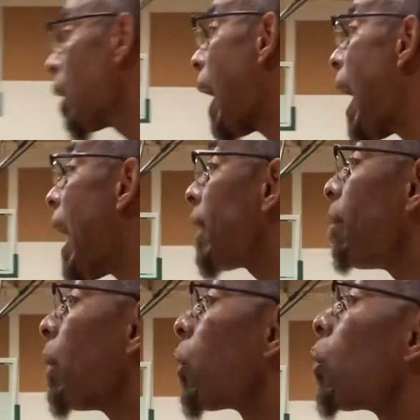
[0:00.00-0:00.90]
I had to
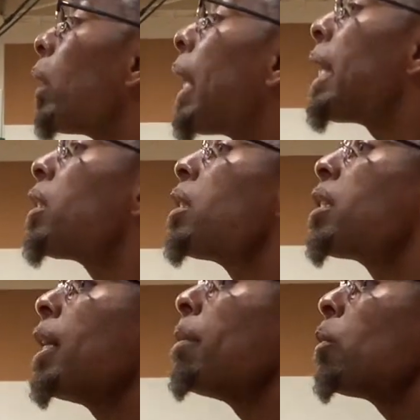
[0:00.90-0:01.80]
build a
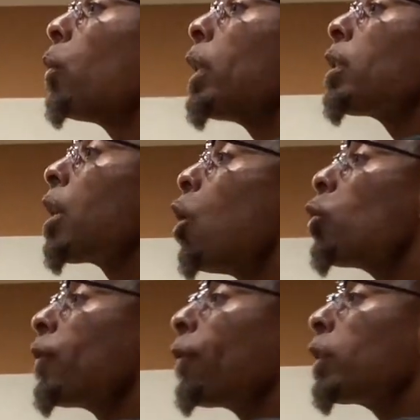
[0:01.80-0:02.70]
relationship with his
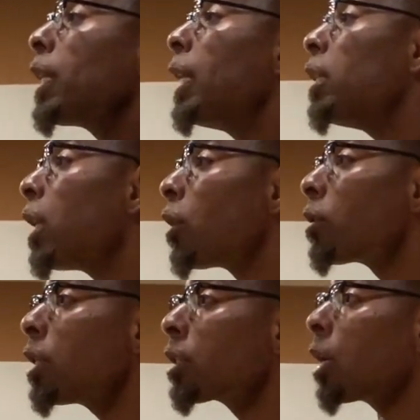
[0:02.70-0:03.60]
coach for ten
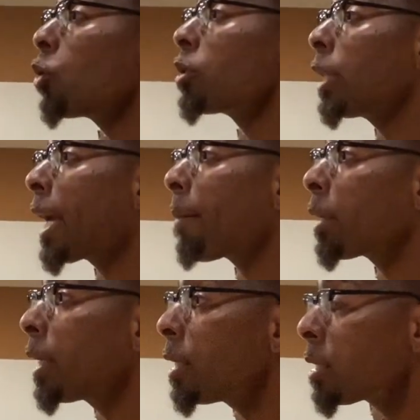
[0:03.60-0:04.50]
years. His coach, Leon
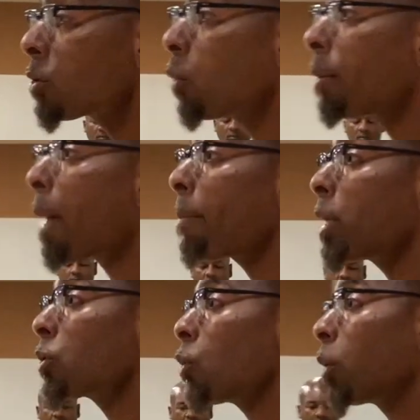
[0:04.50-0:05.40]
McKenzie, is one of my
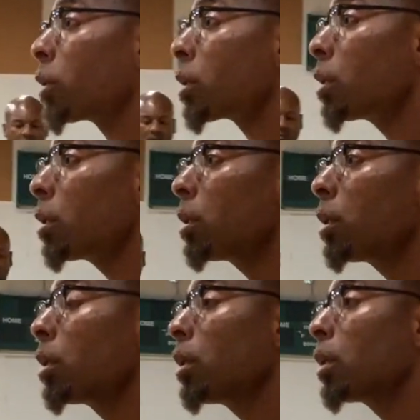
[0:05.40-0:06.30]
mentors.
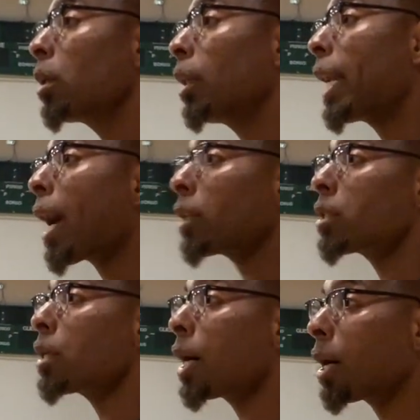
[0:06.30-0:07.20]
Leon's
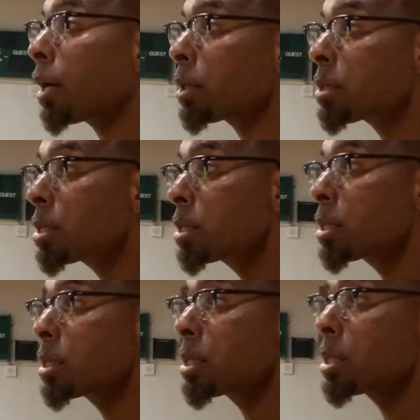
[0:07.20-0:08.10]
uh,
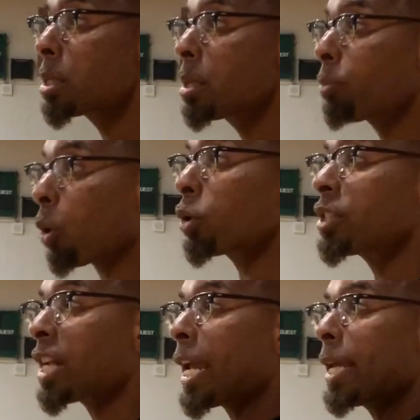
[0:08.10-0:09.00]

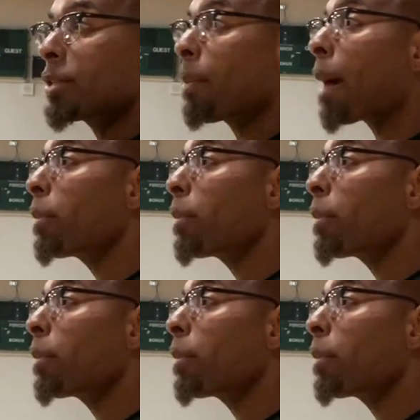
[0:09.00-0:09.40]
protege is my